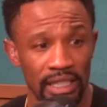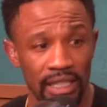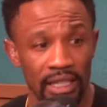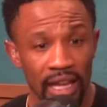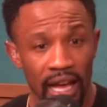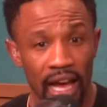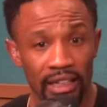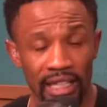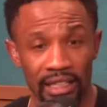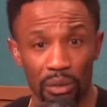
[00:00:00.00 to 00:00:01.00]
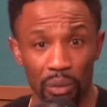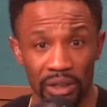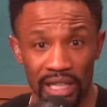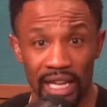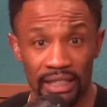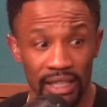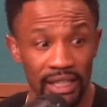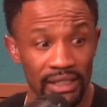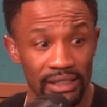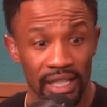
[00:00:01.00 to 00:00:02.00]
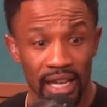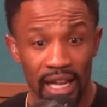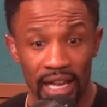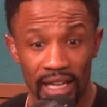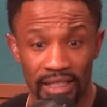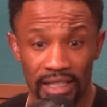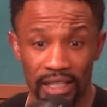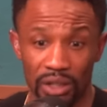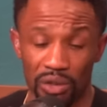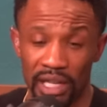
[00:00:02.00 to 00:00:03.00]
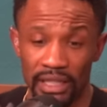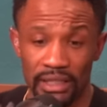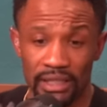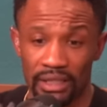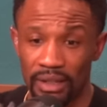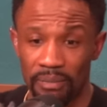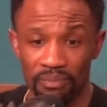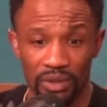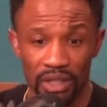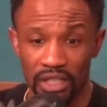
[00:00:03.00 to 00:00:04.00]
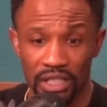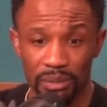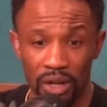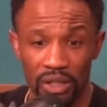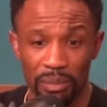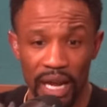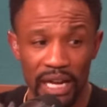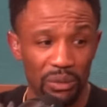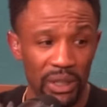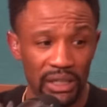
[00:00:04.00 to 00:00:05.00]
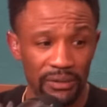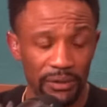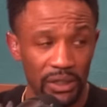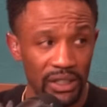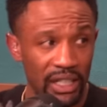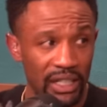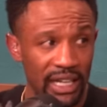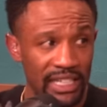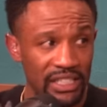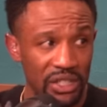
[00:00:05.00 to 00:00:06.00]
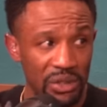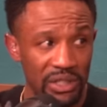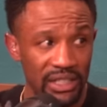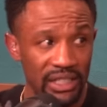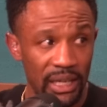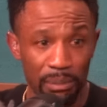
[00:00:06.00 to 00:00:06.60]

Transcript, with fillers: And I think what that does is it creates a smaller bandwidth for uh, execution.